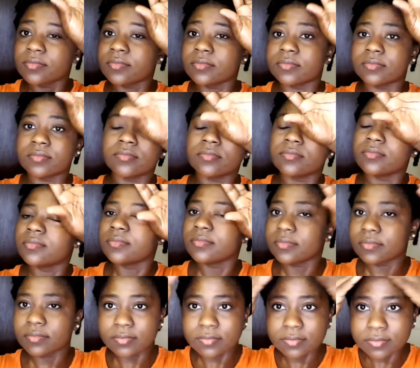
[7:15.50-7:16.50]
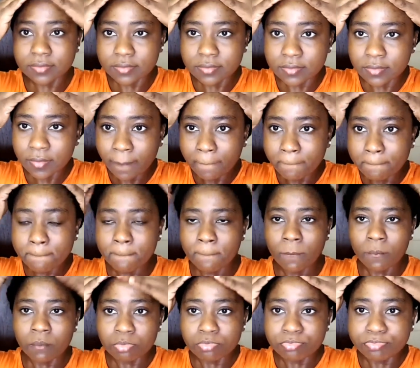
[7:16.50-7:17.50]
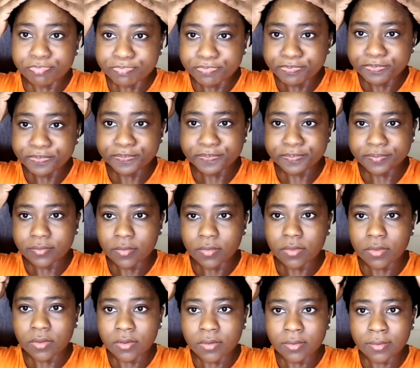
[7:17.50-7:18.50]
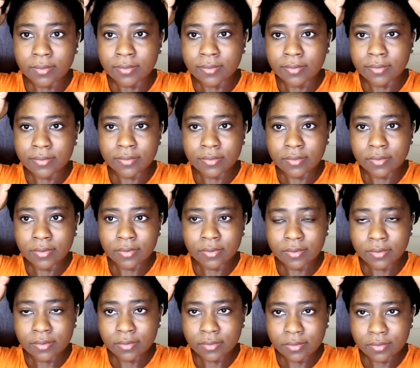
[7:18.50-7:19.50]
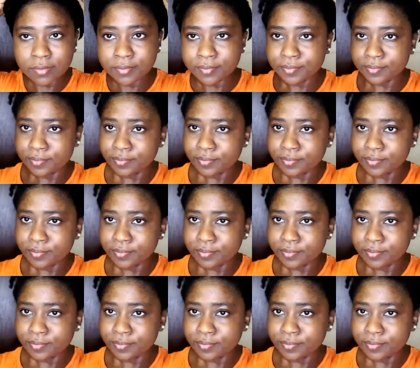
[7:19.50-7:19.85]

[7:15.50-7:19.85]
if you want to try this amazing hair growth oil, just